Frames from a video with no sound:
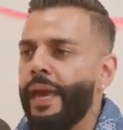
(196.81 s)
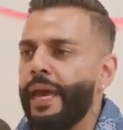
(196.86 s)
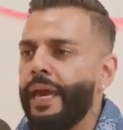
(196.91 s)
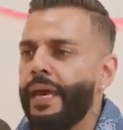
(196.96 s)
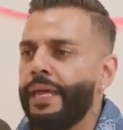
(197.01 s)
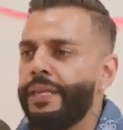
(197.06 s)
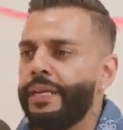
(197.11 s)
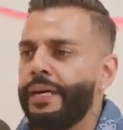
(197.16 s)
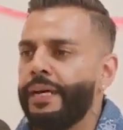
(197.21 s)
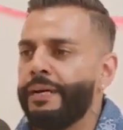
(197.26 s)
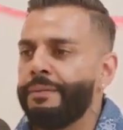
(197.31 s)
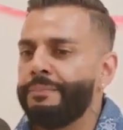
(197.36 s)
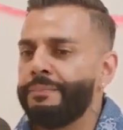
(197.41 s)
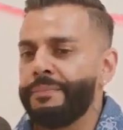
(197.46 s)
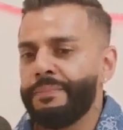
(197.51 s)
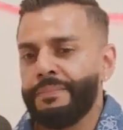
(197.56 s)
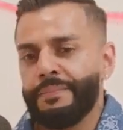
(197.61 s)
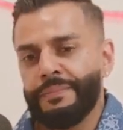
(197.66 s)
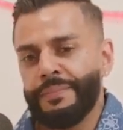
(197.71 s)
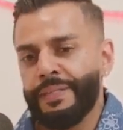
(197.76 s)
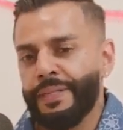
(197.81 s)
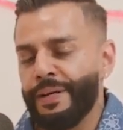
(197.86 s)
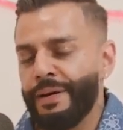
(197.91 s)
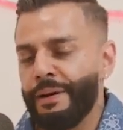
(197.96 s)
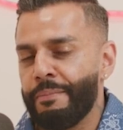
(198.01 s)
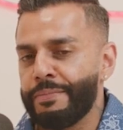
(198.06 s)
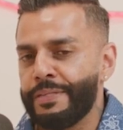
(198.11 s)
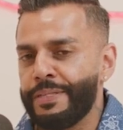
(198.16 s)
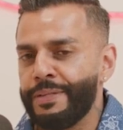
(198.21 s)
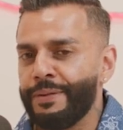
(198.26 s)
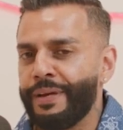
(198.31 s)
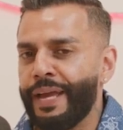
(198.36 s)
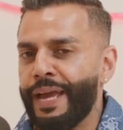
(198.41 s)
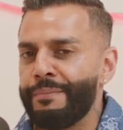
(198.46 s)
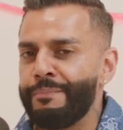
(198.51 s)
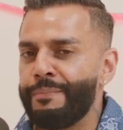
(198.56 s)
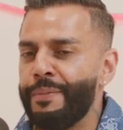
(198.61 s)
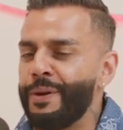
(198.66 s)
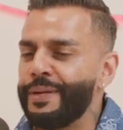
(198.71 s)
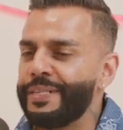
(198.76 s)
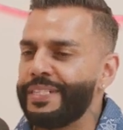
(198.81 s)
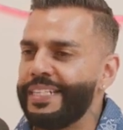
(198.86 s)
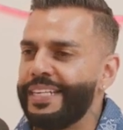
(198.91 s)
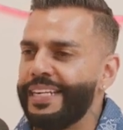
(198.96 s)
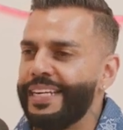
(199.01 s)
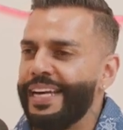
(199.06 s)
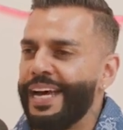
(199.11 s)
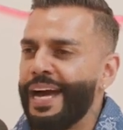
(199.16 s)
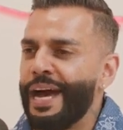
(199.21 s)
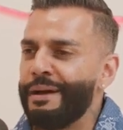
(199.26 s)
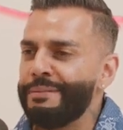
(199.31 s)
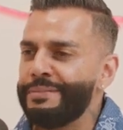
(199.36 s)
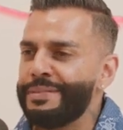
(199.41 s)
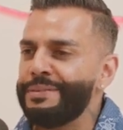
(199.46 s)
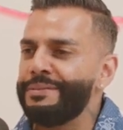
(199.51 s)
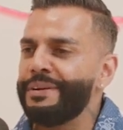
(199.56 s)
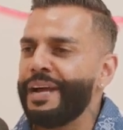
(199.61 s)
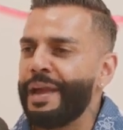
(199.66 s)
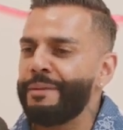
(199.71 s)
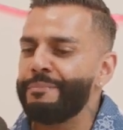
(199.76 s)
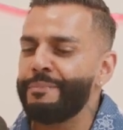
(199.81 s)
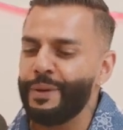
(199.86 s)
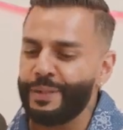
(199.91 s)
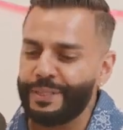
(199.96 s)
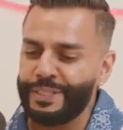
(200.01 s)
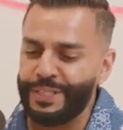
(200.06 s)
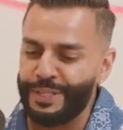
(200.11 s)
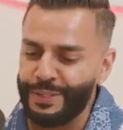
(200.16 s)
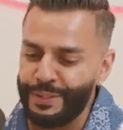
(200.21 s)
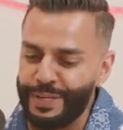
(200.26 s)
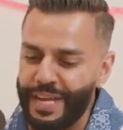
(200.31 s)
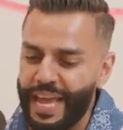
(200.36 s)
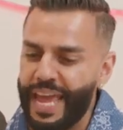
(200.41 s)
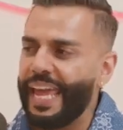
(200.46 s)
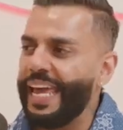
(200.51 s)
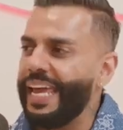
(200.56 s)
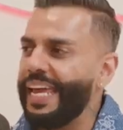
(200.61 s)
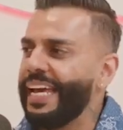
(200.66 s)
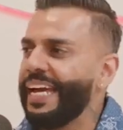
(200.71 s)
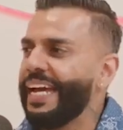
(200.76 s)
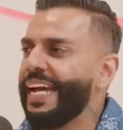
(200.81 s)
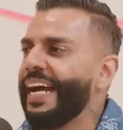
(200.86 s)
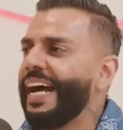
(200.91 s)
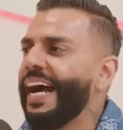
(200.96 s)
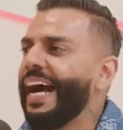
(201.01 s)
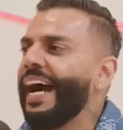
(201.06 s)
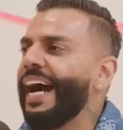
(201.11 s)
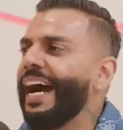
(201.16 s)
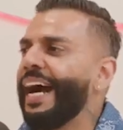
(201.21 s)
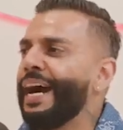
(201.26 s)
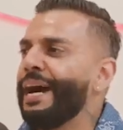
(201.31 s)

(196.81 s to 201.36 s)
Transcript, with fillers: And, um, you know, I'm still getting booked. I'm still getting booked today. Mm.